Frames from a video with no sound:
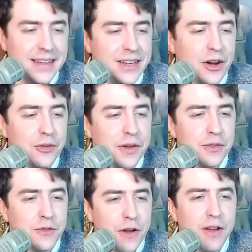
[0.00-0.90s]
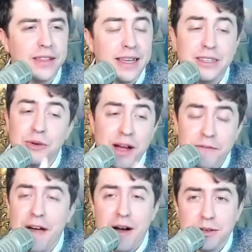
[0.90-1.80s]
they're very, they do have
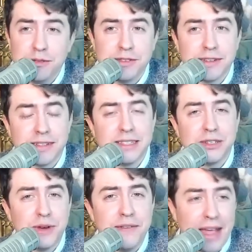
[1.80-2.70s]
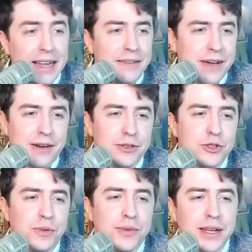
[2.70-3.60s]
values. It's not that they don't have any
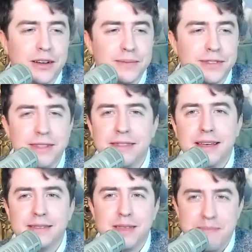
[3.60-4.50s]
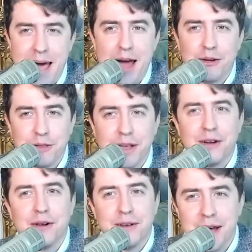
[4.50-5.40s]
values, but when it comes to the things that matter, they
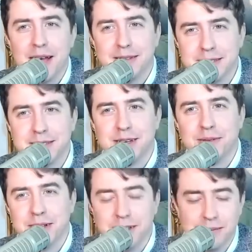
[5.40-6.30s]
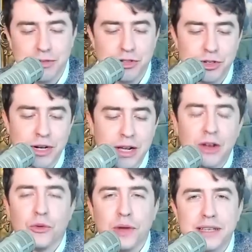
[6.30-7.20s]
are nihilistic. When it comes to
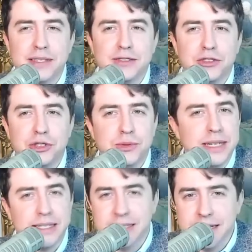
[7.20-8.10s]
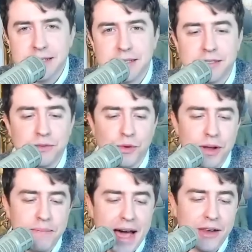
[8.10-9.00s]
reasons to exist,
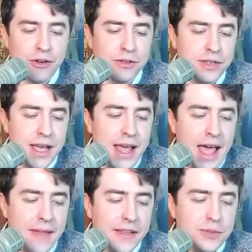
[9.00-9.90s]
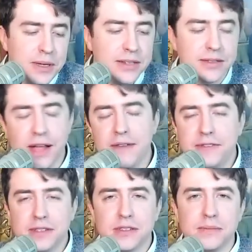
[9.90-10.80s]
what matters, and that's because
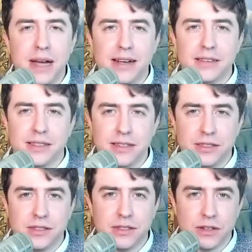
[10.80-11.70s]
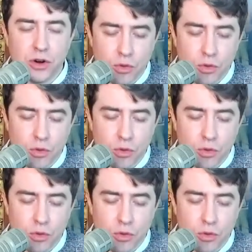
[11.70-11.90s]
leftism as this